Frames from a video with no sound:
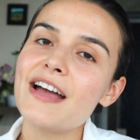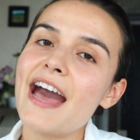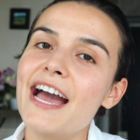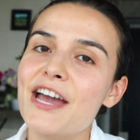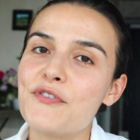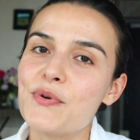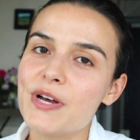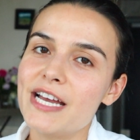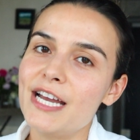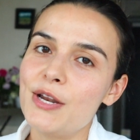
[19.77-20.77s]
Hi
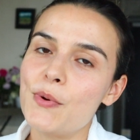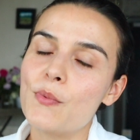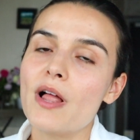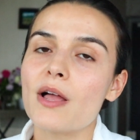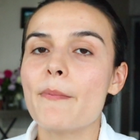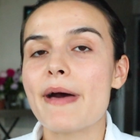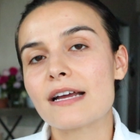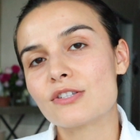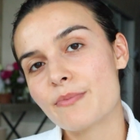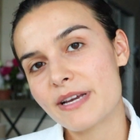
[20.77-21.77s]
everyone, welcome
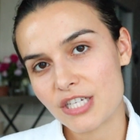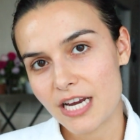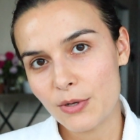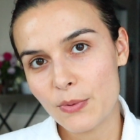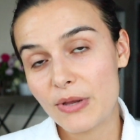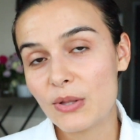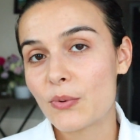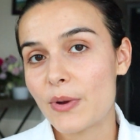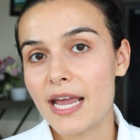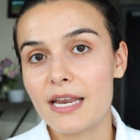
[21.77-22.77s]
back to my channel,
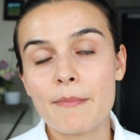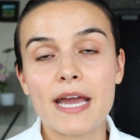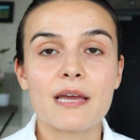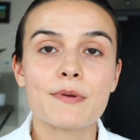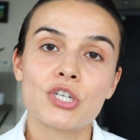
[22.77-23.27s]
Belorraine. My name is